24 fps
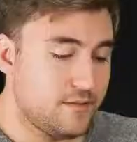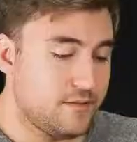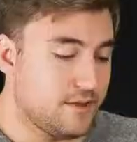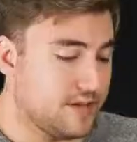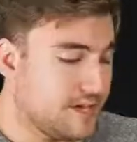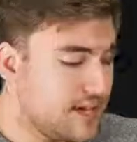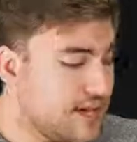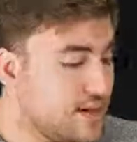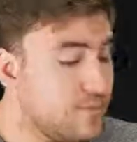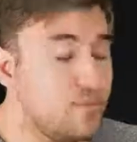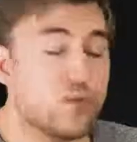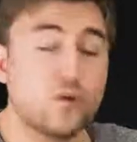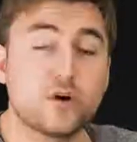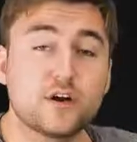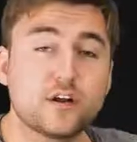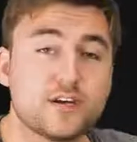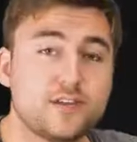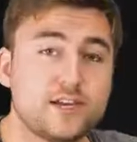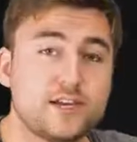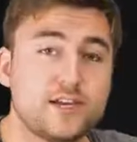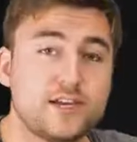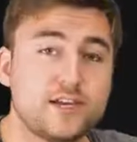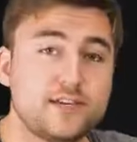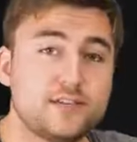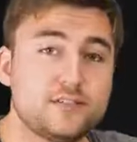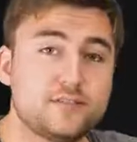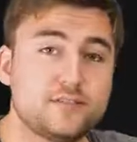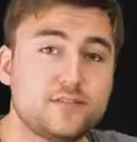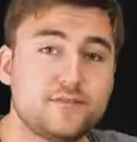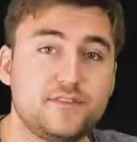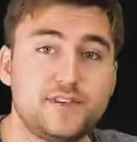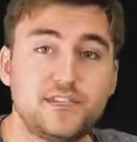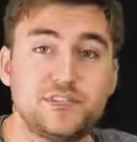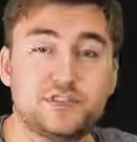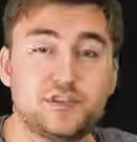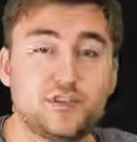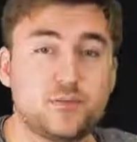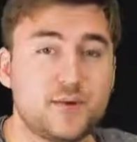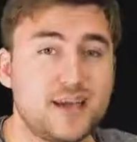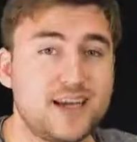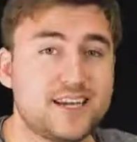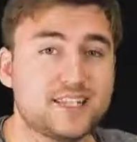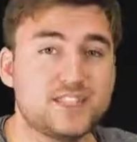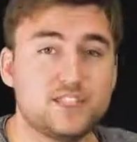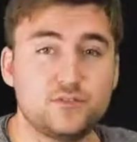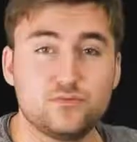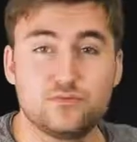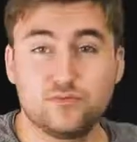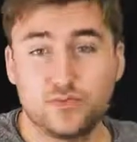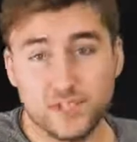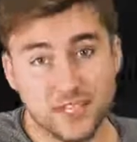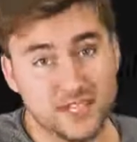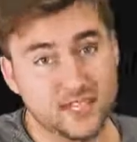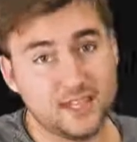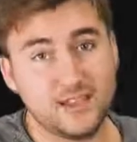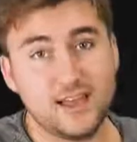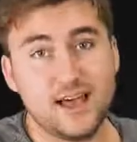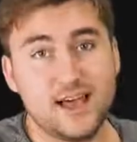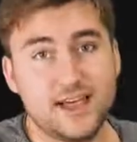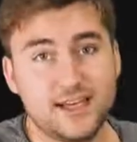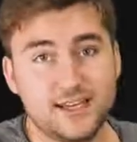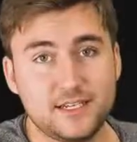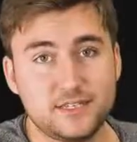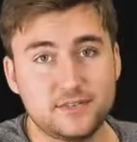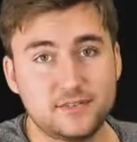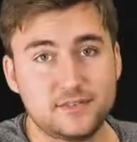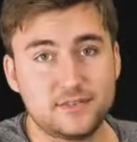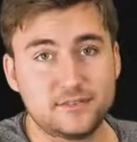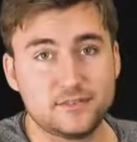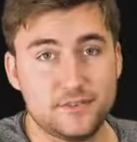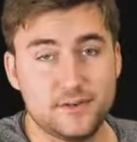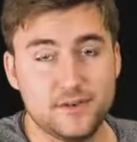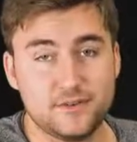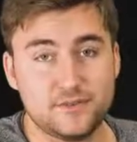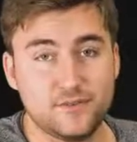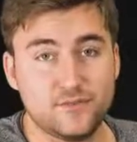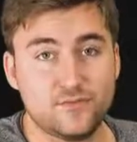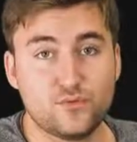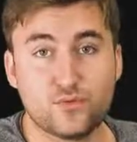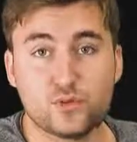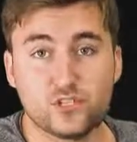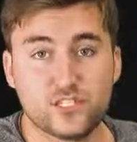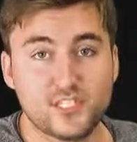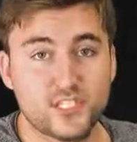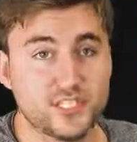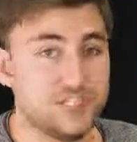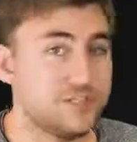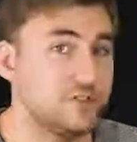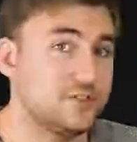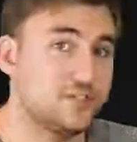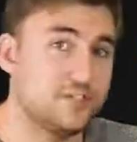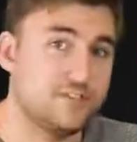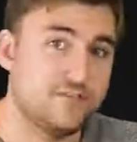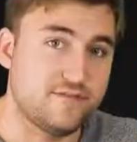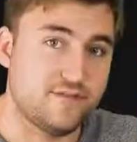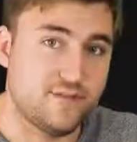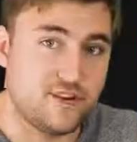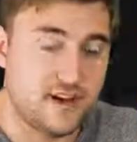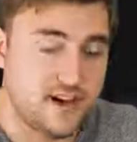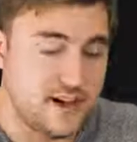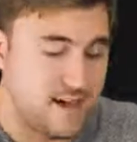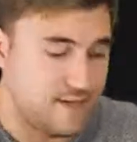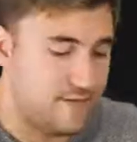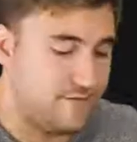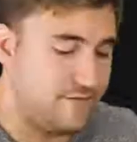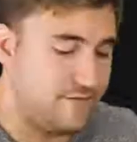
The keyboard is a feature that we actually really liked about the 14U G5.